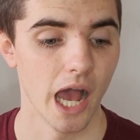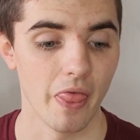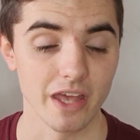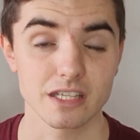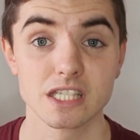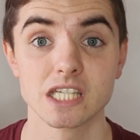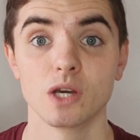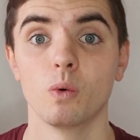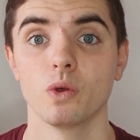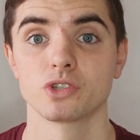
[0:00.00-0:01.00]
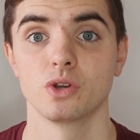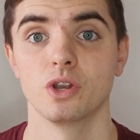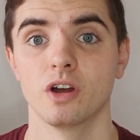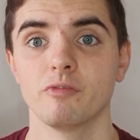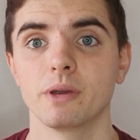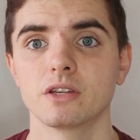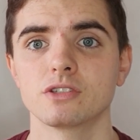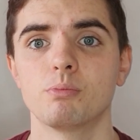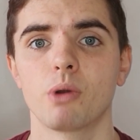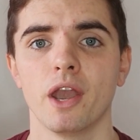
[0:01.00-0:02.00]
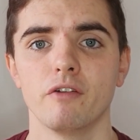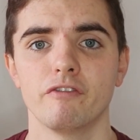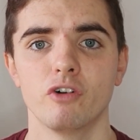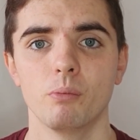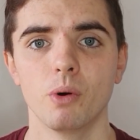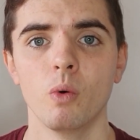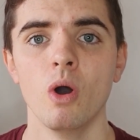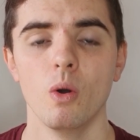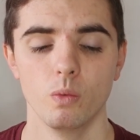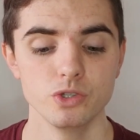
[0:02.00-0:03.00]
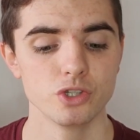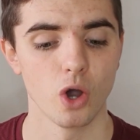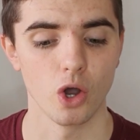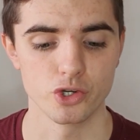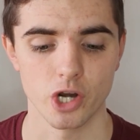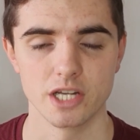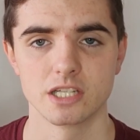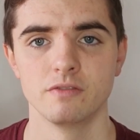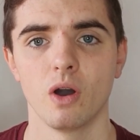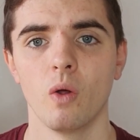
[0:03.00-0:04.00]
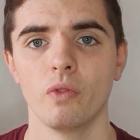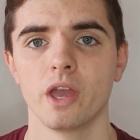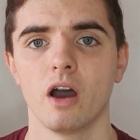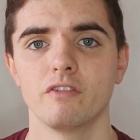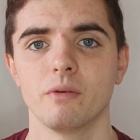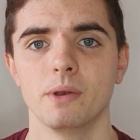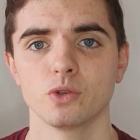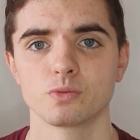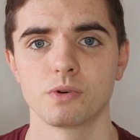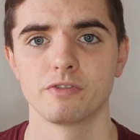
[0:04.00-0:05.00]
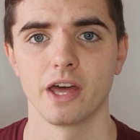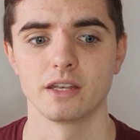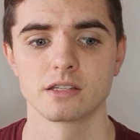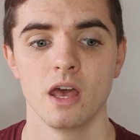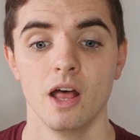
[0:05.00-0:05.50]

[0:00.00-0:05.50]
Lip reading: and that still wasn't good enough because the brand of football was not attractive on the eye for Middlesbrough fans.